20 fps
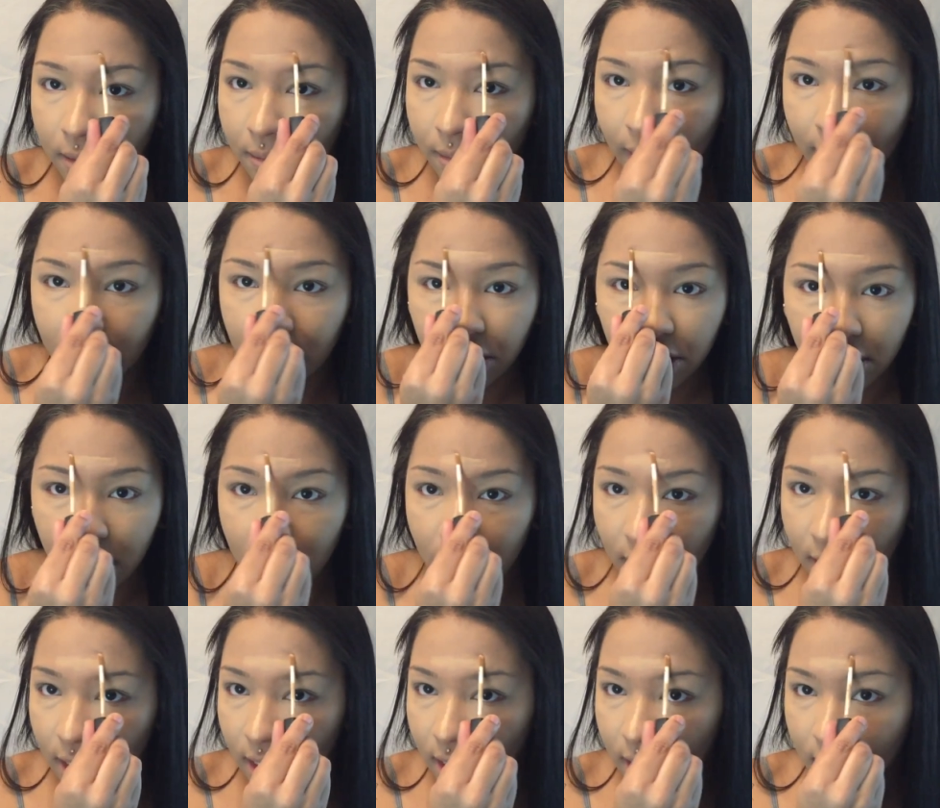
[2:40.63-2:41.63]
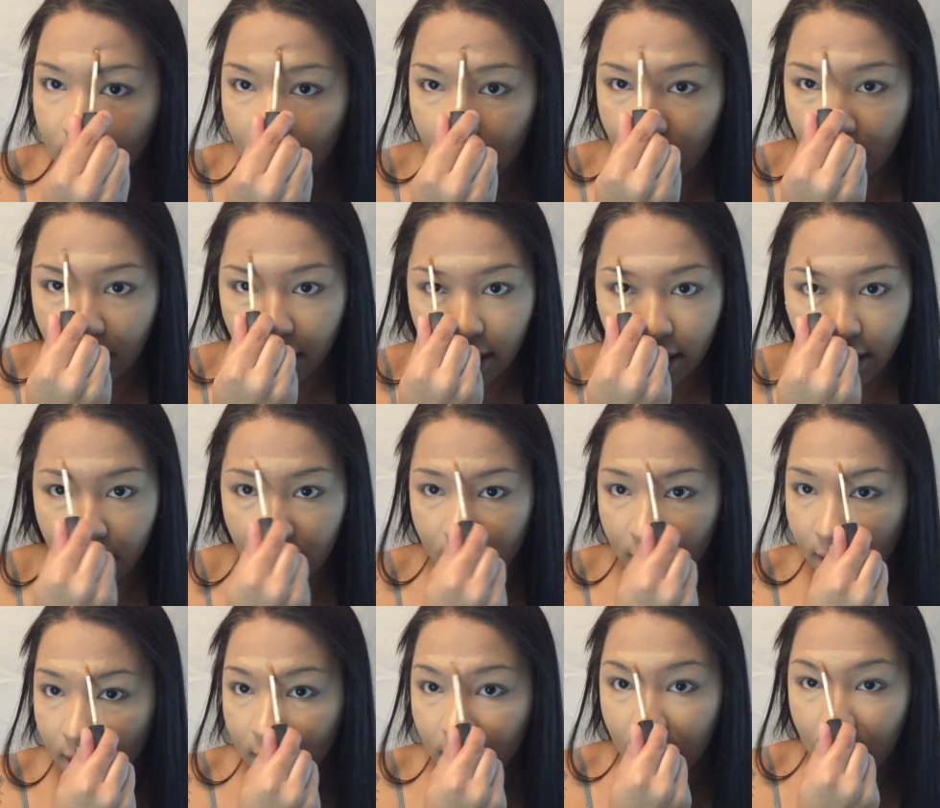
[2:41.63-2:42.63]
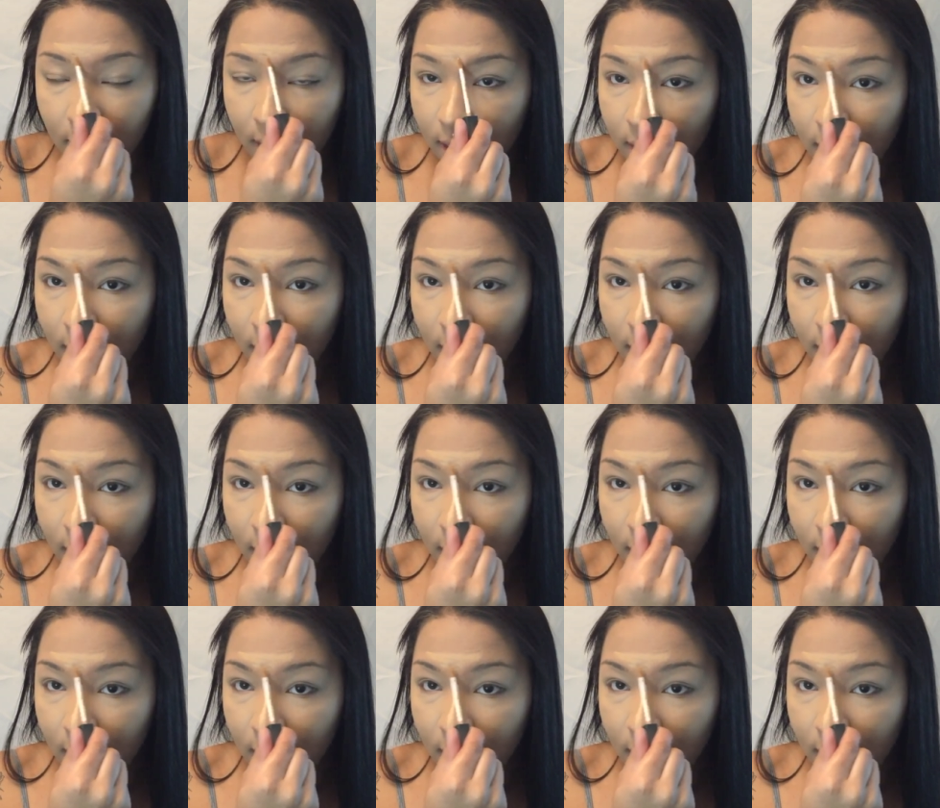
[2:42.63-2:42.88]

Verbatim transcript: my chin, and